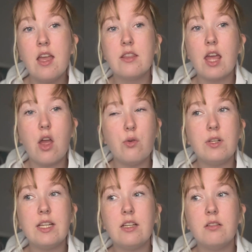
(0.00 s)
They're
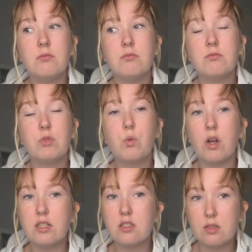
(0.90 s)
only
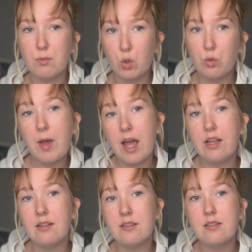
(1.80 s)
quite small
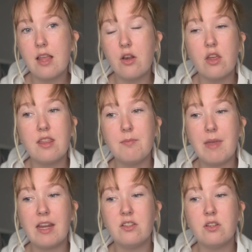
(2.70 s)
patterns, they're nothing major.